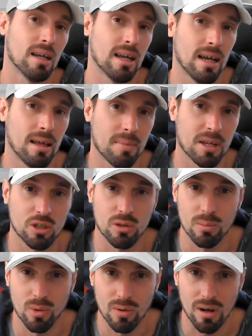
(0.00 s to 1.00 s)
and makes
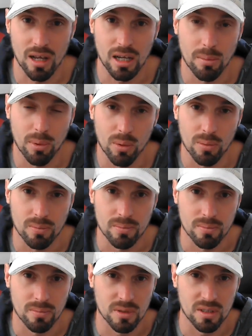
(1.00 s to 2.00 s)
you more likable
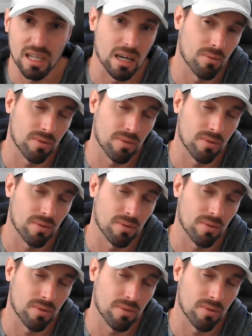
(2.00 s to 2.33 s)
instead of